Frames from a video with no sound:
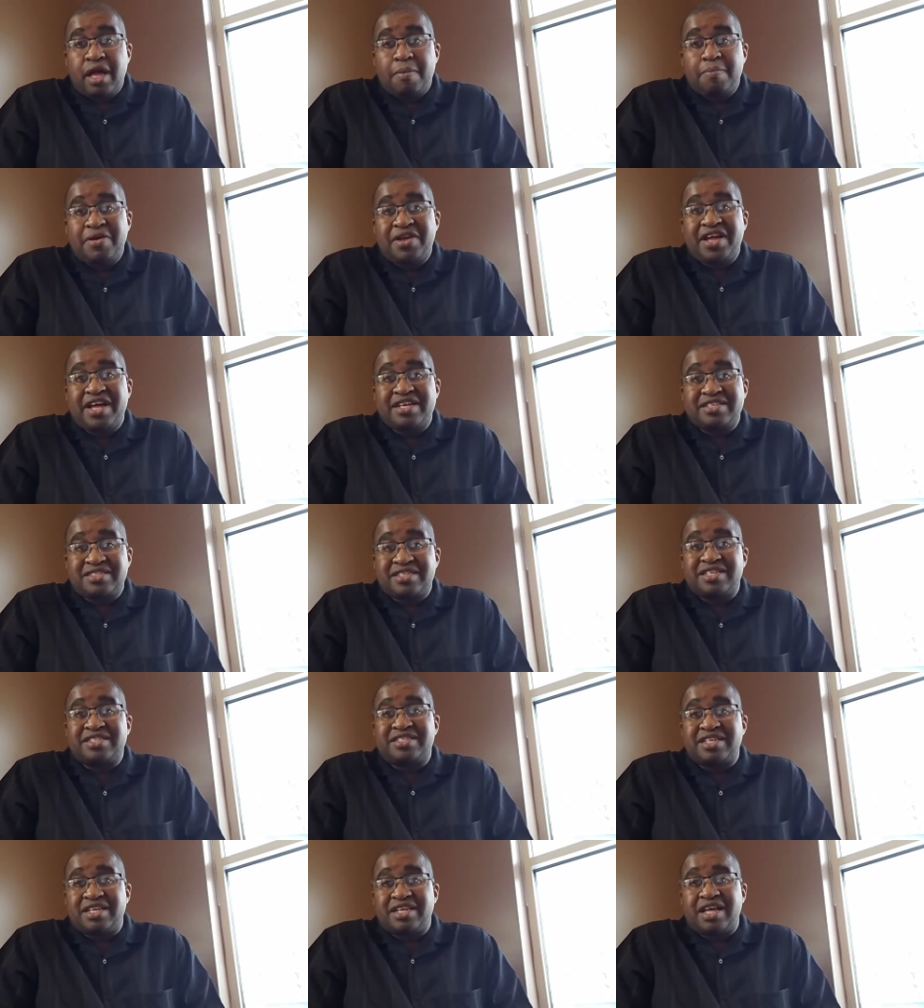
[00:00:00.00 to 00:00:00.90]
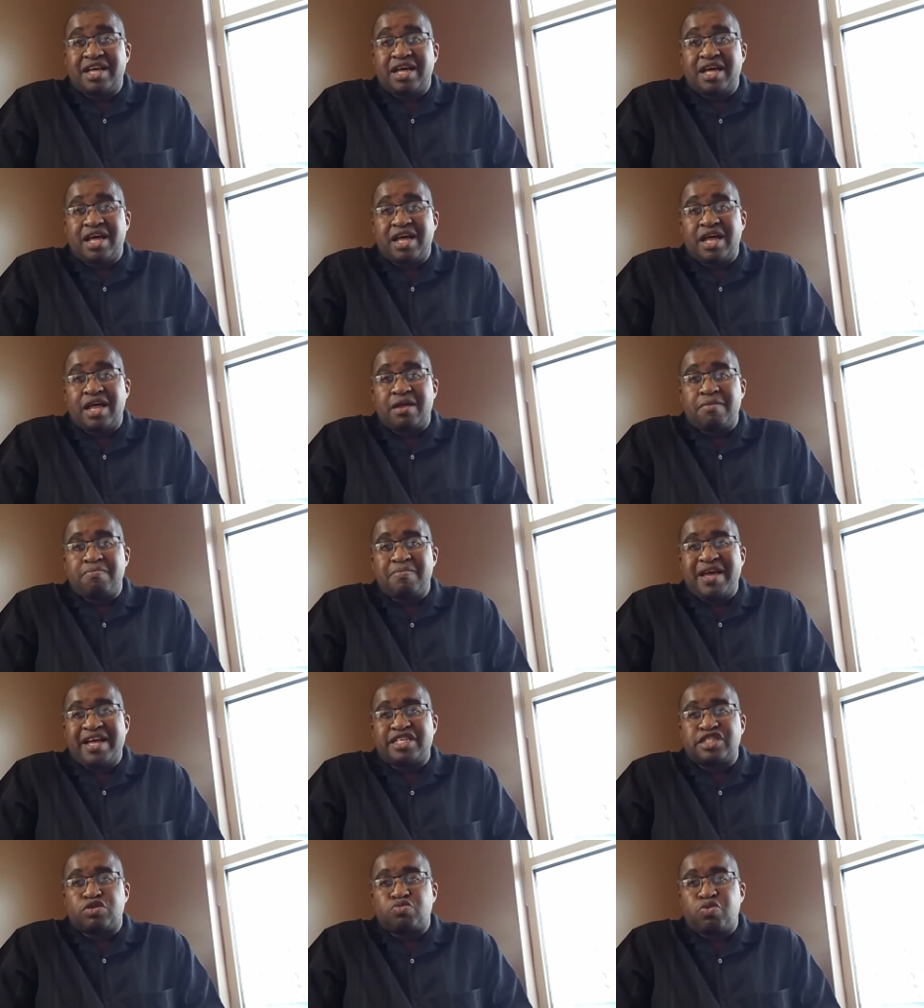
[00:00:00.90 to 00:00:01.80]
Because it uh,
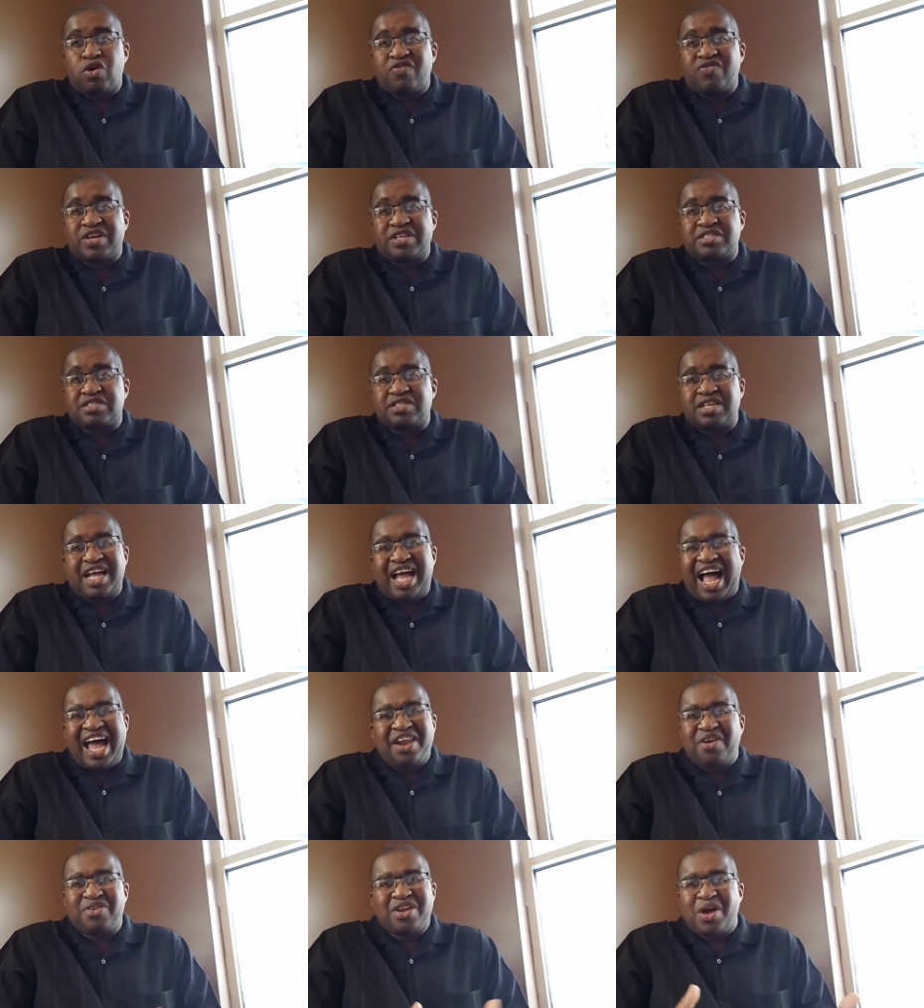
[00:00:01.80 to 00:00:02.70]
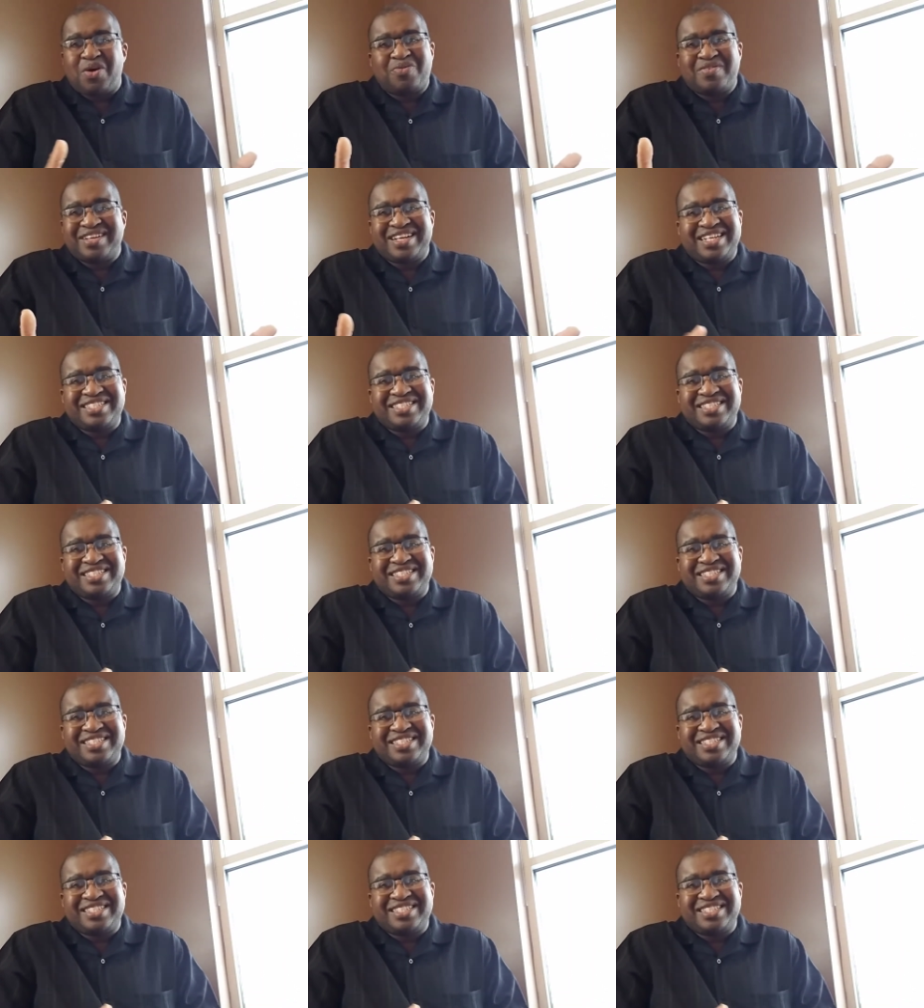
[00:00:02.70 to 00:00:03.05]
makes perfect. I don't know.